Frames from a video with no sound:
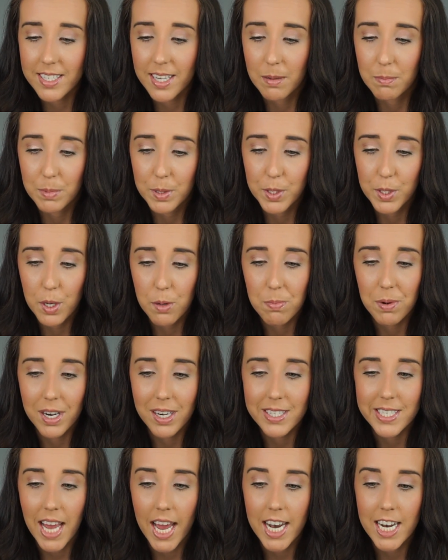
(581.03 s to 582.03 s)
I'm super
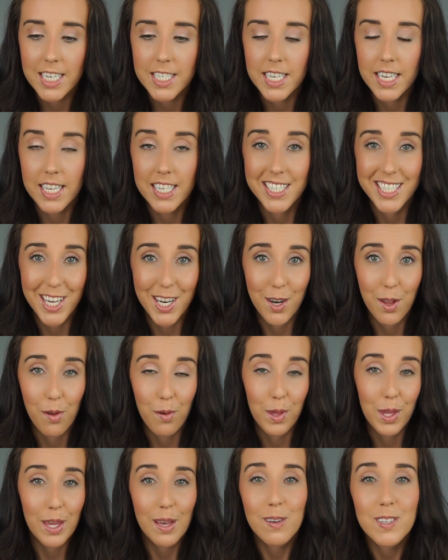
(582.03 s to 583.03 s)
excited to continue
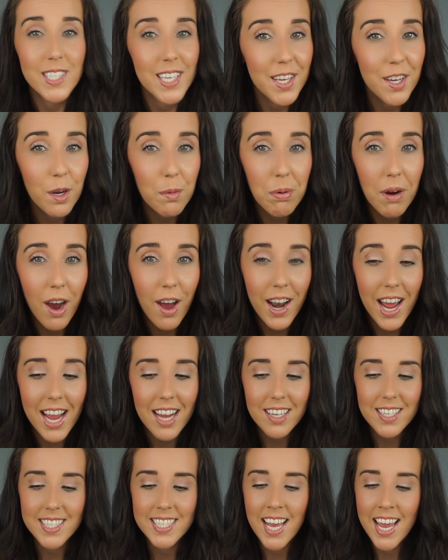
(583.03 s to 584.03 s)
using your
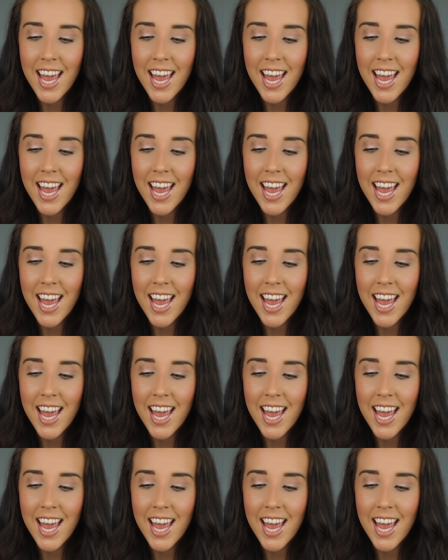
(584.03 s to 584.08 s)
products,